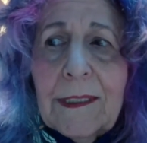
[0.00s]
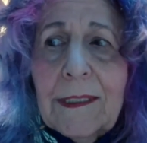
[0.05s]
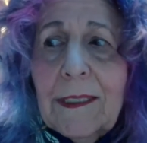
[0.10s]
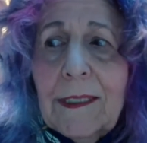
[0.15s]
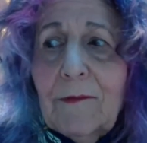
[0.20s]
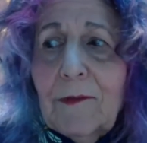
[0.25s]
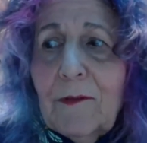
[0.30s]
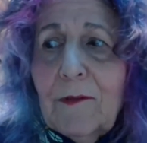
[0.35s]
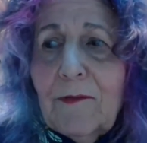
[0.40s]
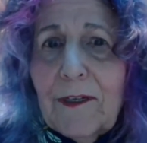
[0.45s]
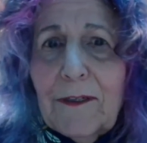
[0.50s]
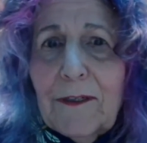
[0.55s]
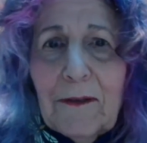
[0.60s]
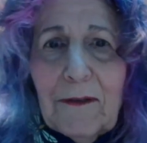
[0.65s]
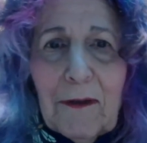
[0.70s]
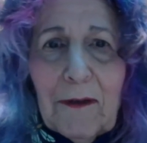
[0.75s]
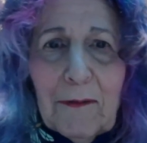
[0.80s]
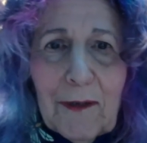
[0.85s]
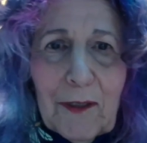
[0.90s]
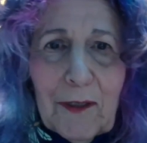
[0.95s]
And even if
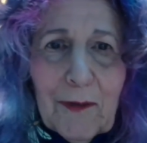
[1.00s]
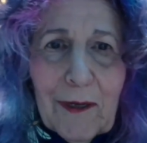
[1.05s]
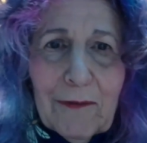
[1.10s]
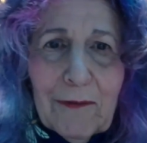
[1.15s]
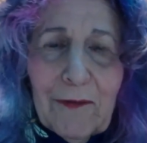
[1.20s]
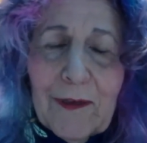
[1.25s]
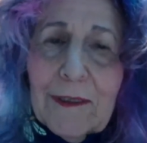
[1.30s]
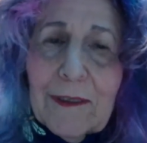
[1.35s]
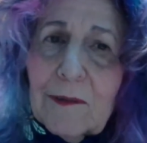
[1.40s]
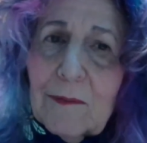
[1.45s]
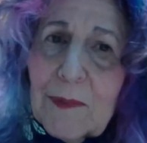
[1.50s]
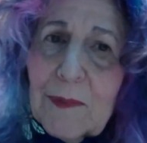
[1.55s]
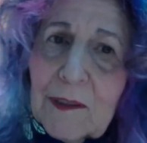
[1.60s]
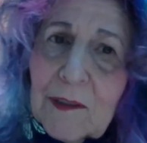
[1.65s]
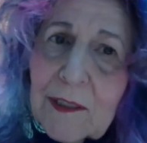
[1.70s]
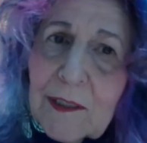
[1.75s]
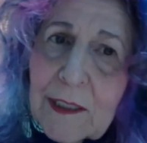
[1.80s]
I don't know what trifecta